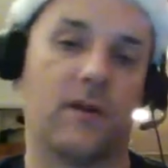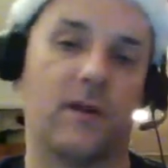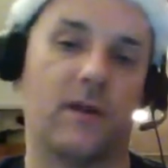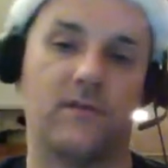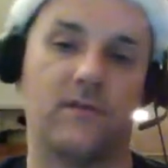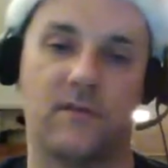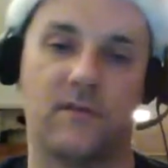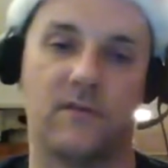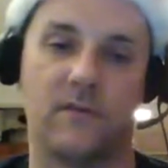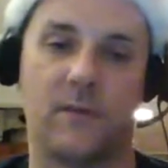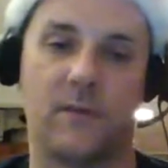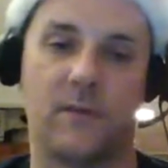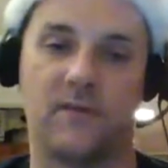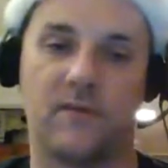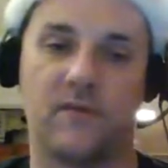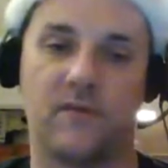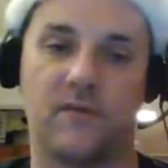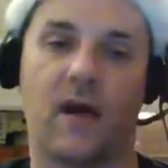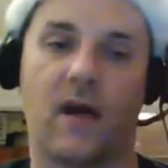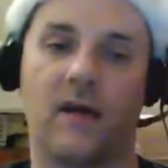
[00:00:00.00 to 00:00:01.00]
It's
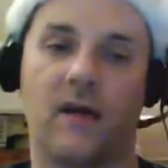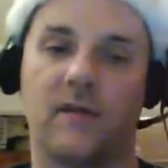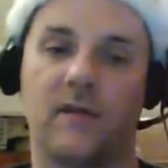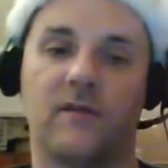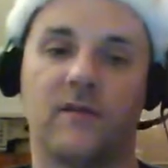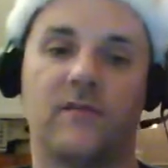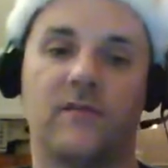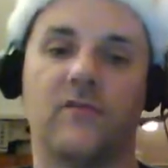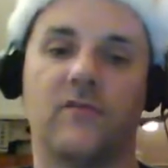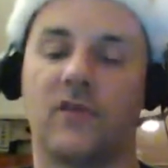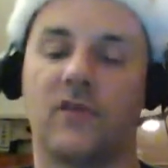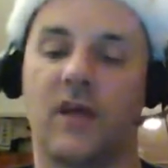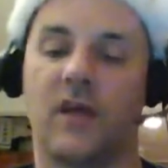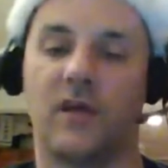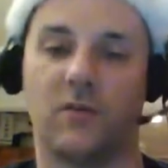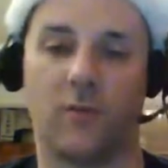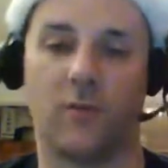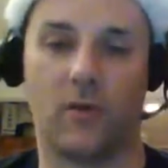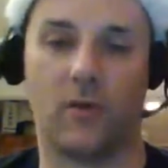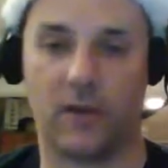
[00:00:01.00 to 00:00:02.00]
basically the holidays till
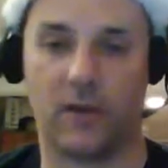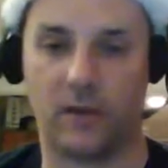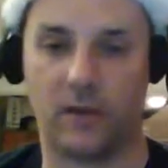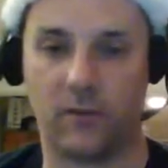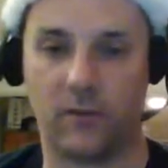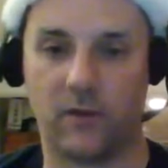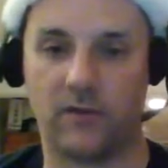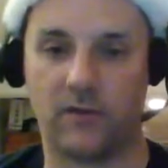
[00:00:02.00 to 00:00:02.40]
January anyway.